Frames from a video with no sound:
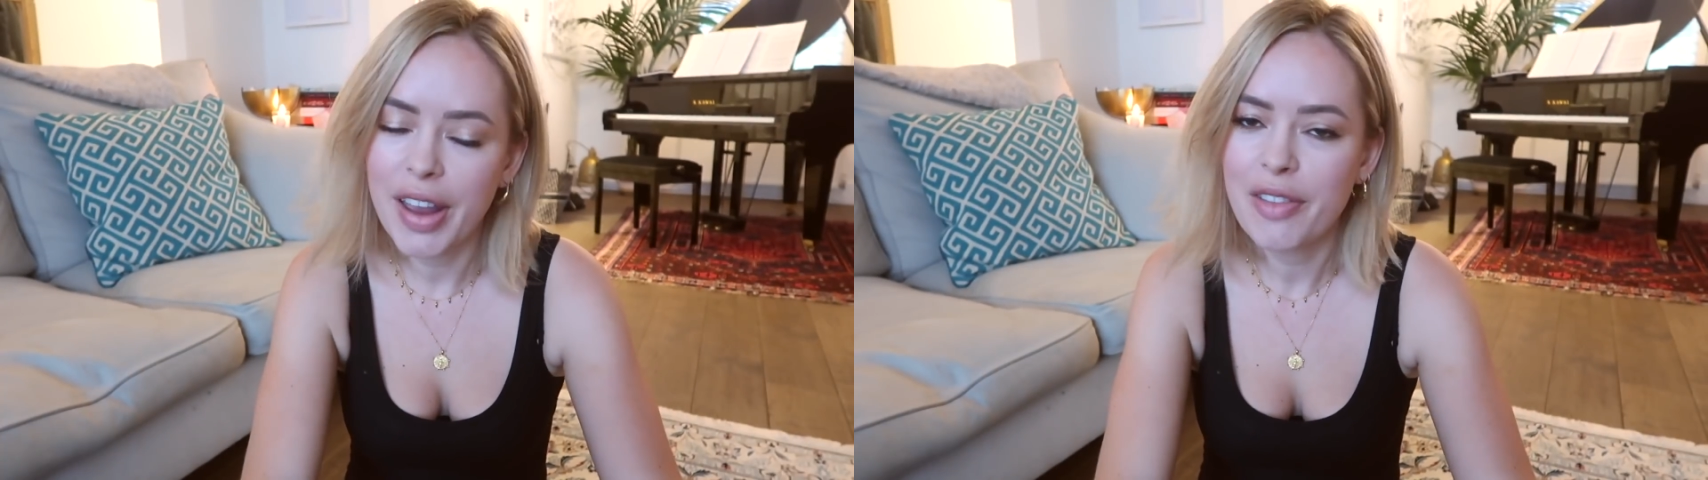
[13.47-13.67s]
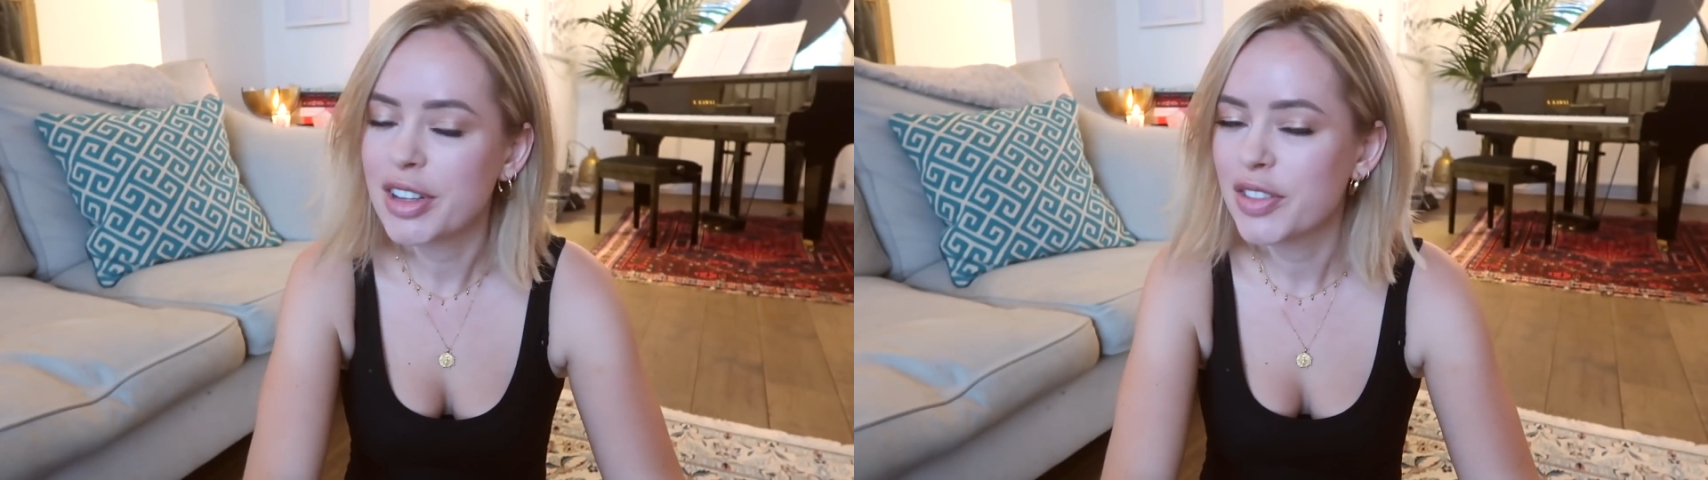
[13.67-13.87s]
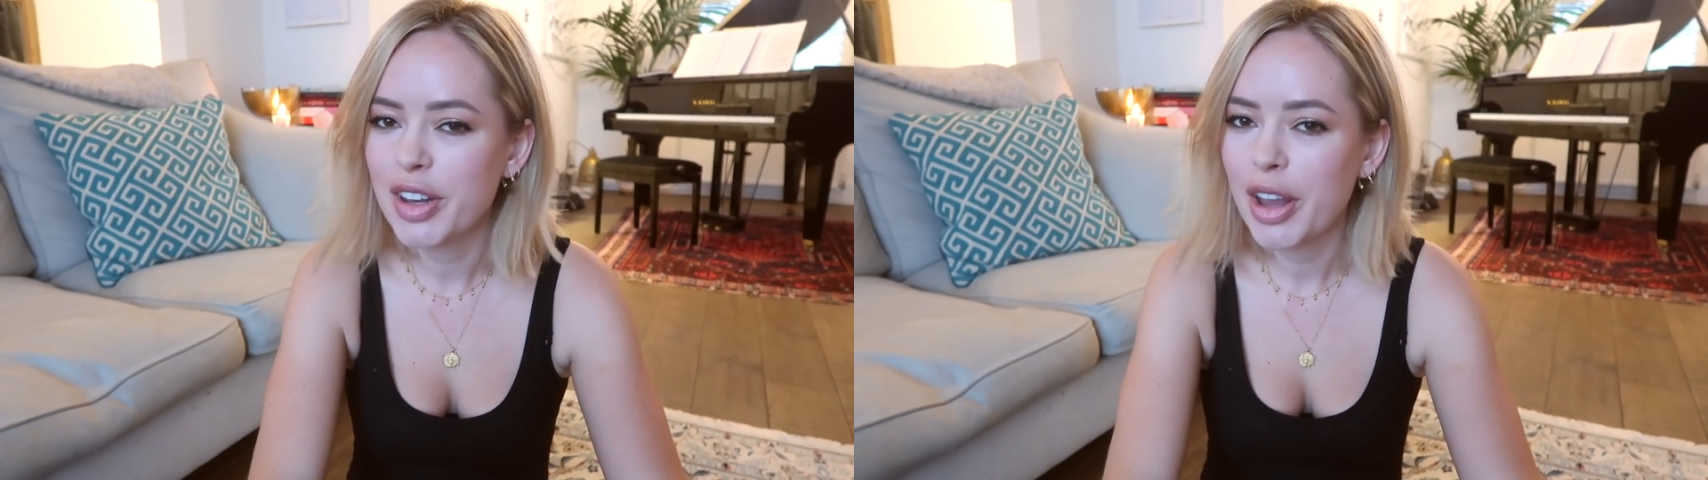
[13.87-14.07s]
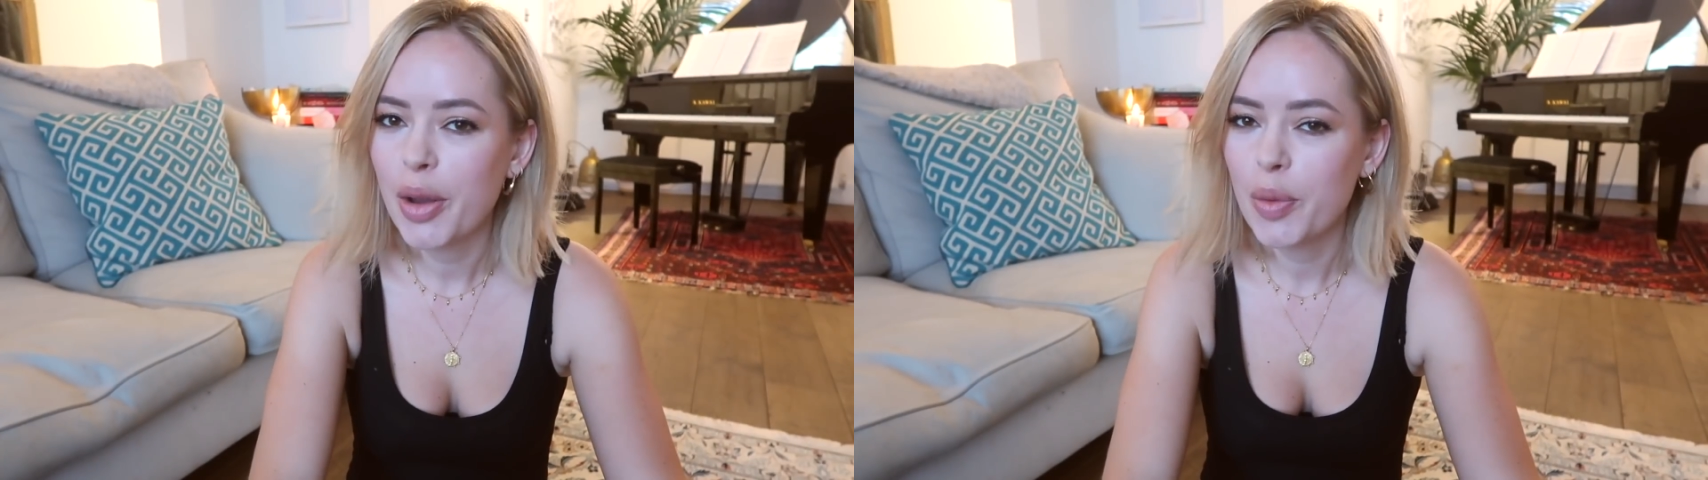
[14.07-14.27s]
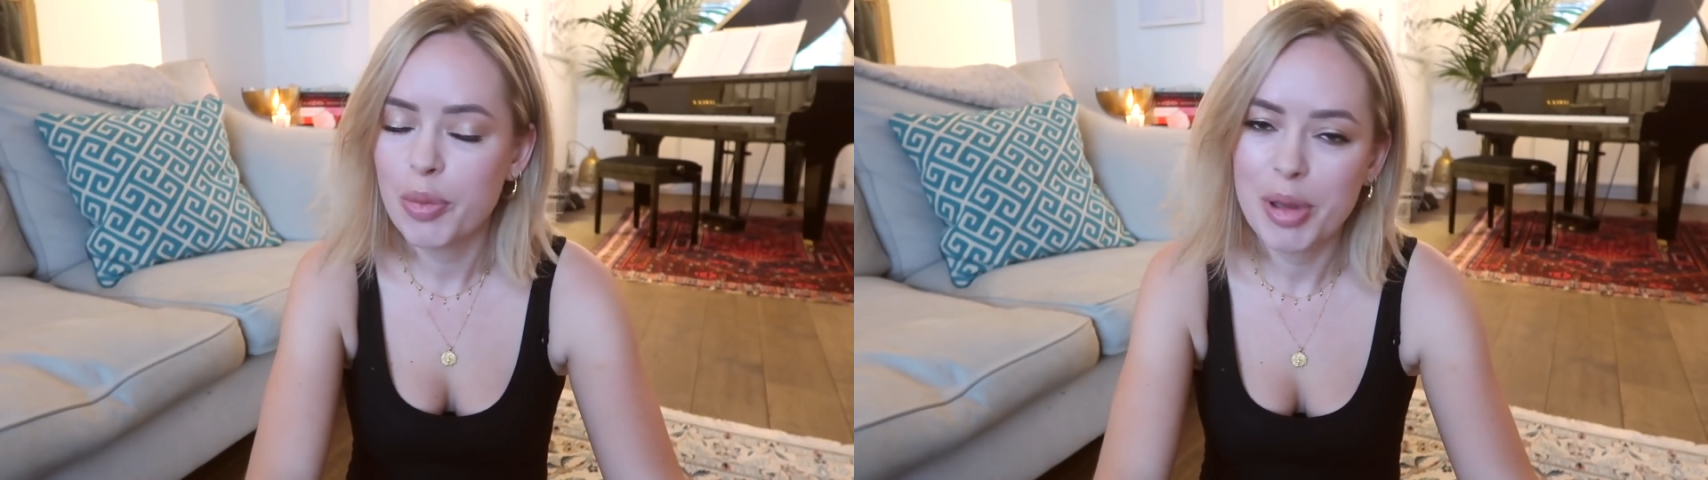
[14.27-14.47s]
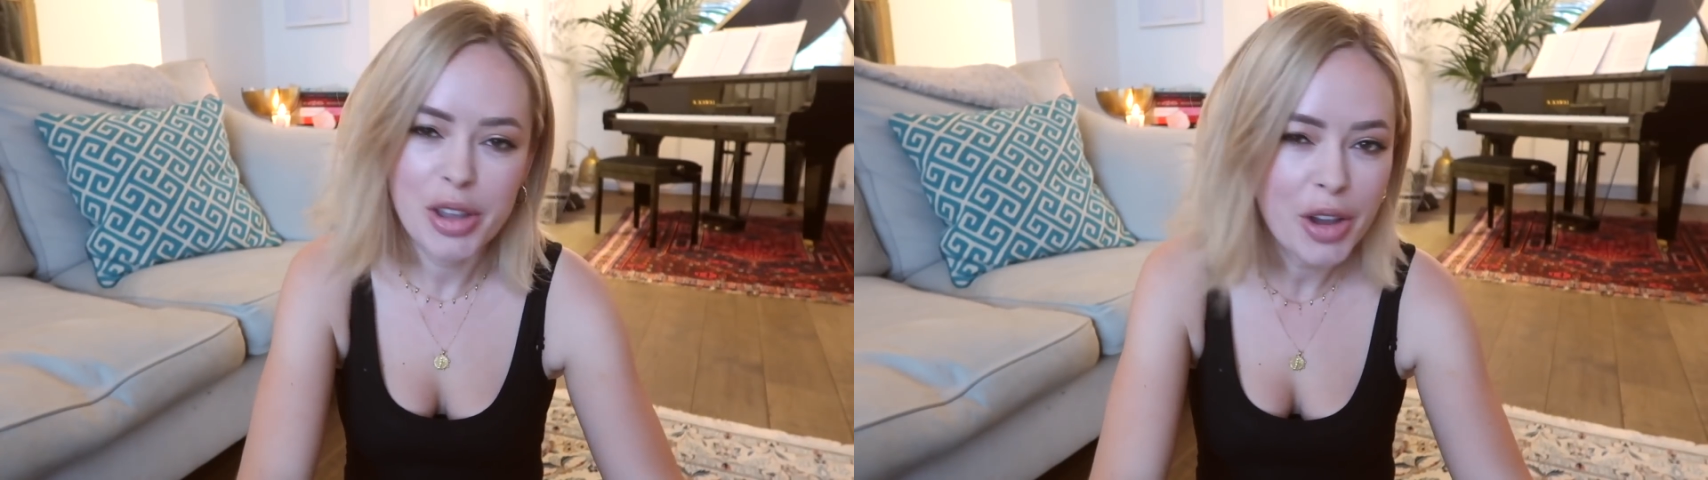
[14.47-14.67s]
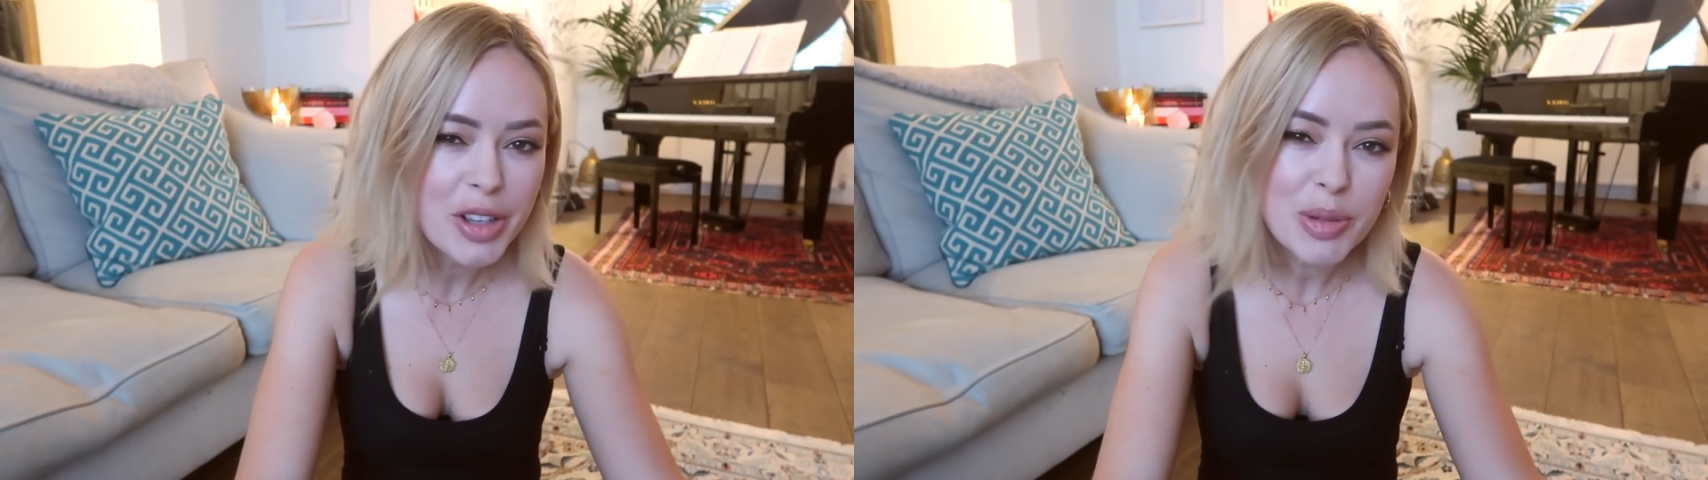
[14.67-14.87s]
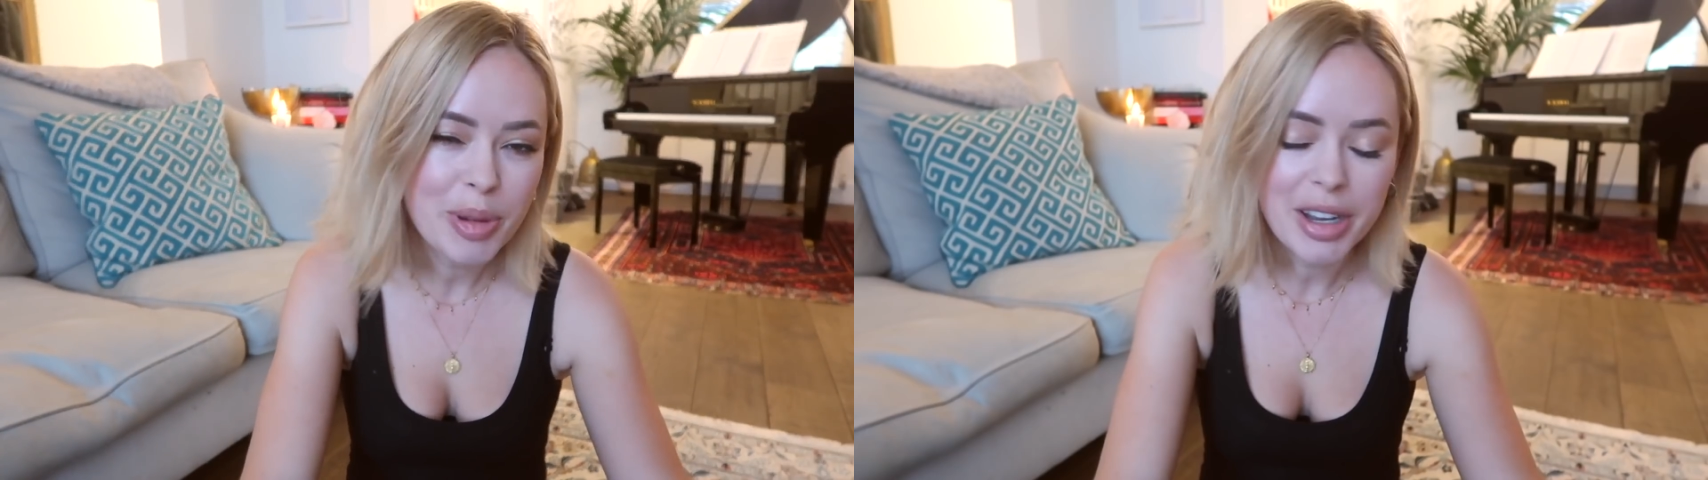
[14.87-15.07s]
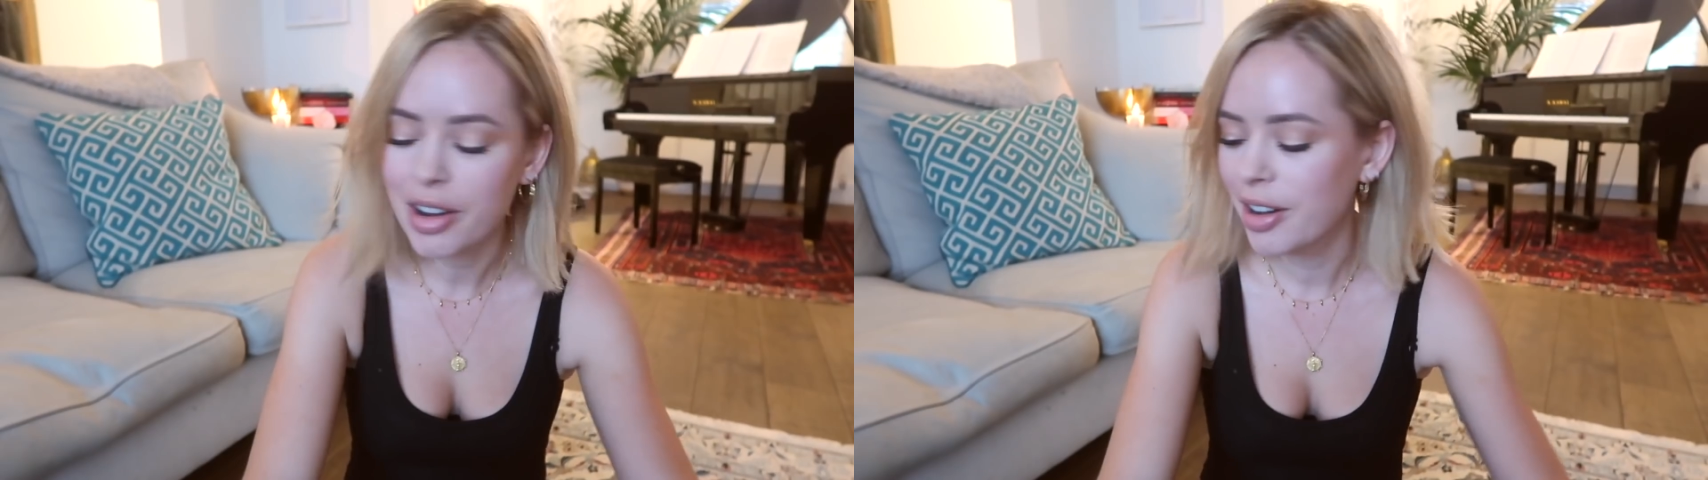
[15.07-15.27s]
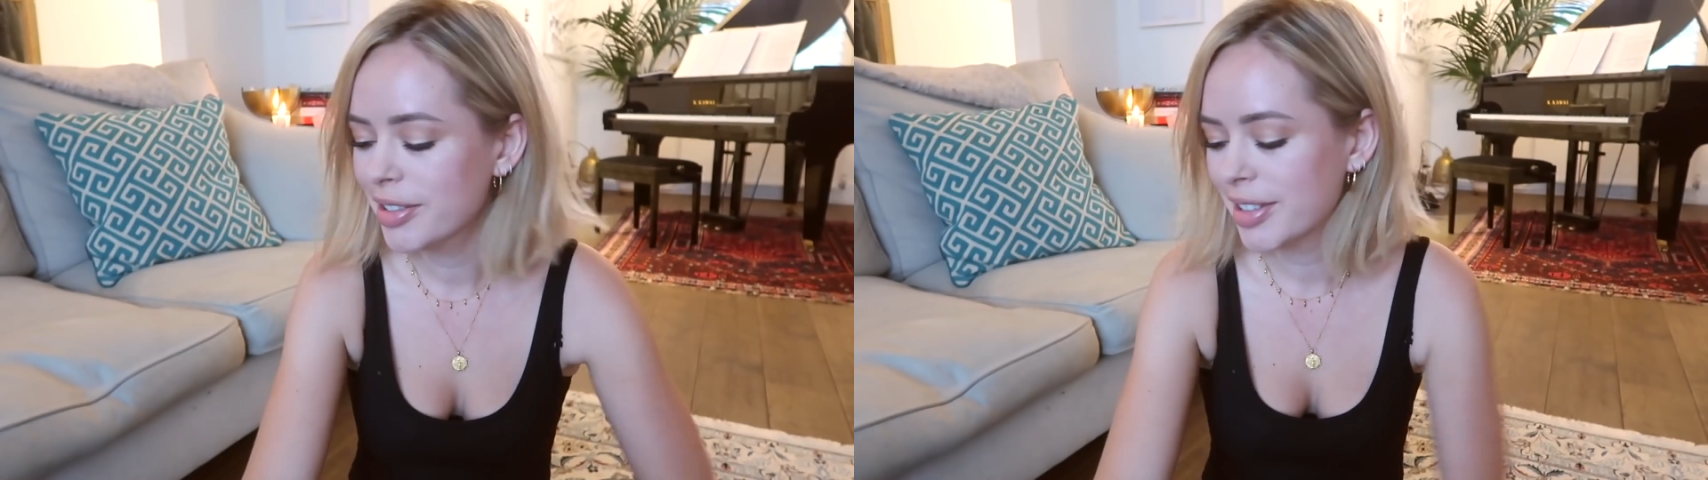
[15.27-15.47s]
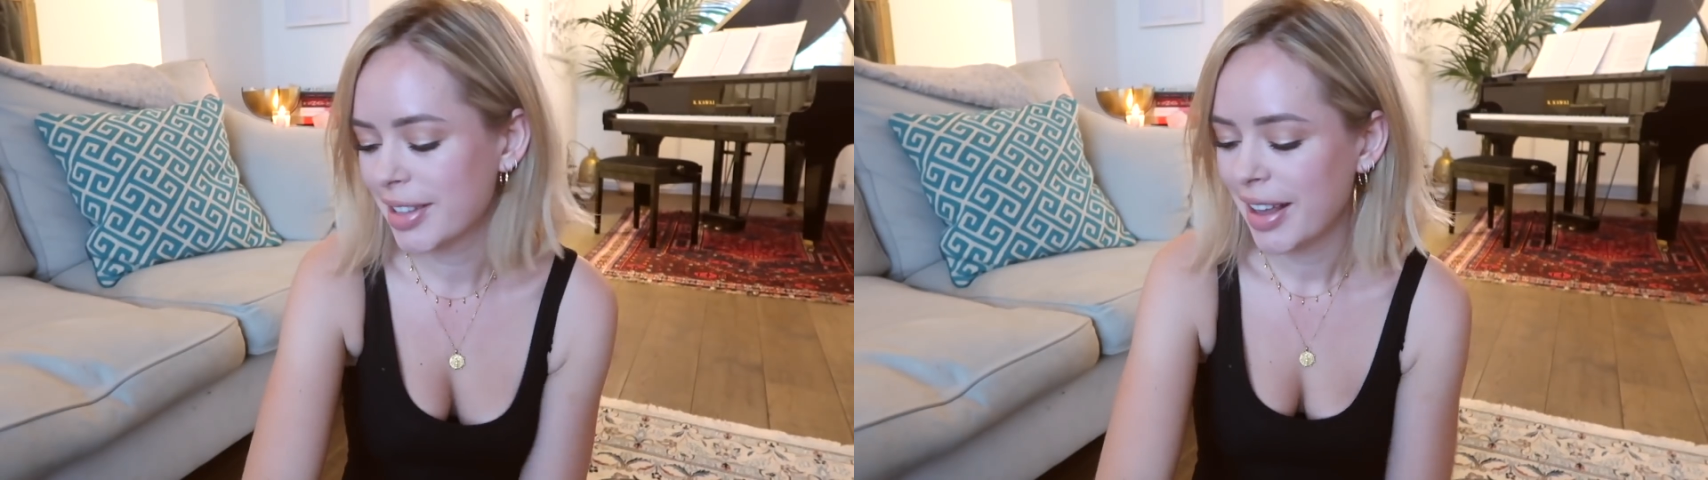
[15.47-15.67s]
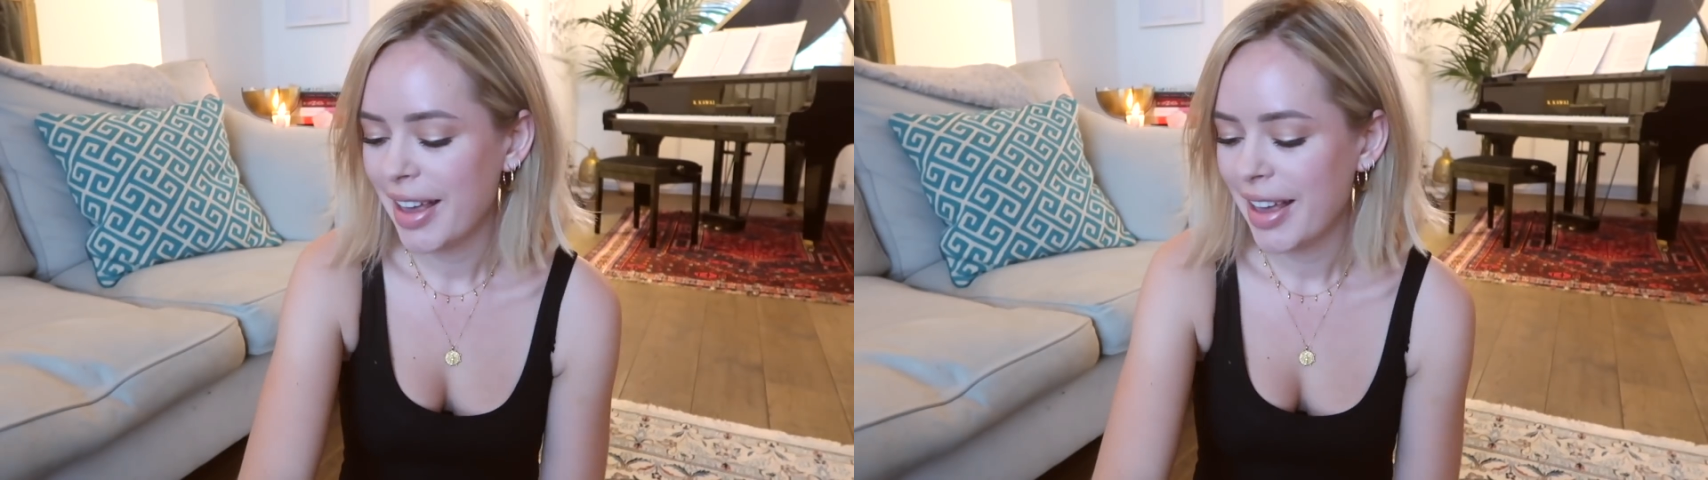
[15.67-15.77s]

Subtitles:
favourites video would be good because